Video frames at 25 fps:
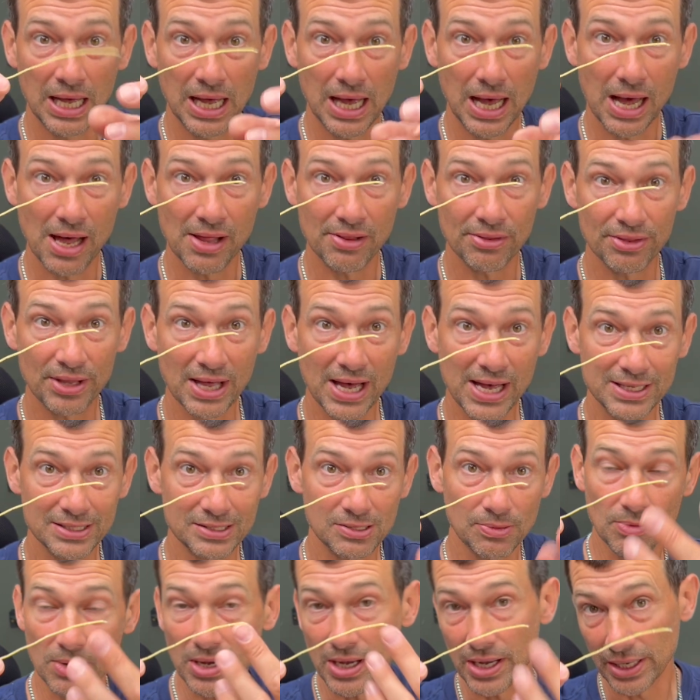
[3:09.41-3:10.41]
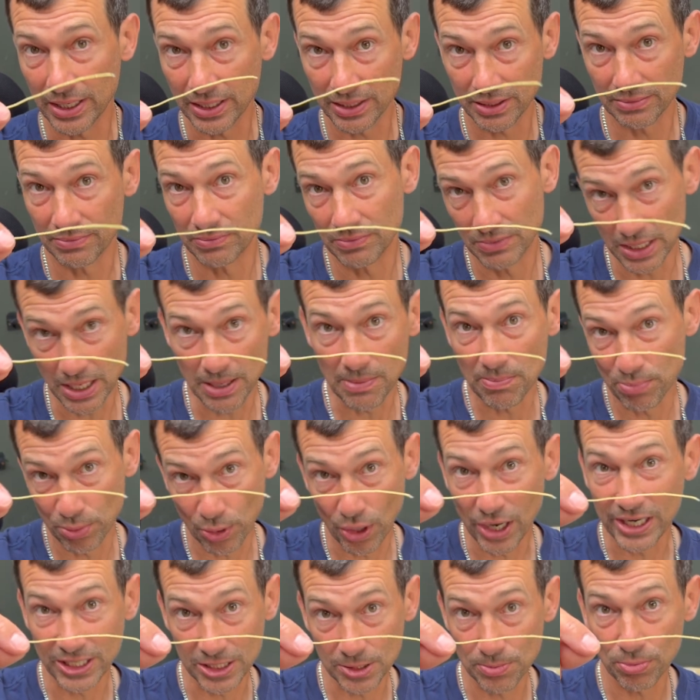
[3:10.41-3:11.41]
and that's where it
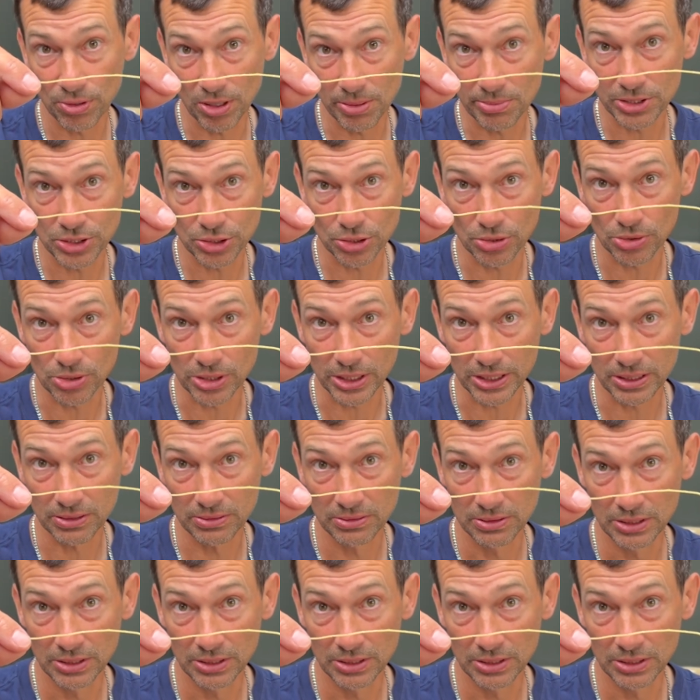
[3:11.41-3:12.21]
breaks prematurely.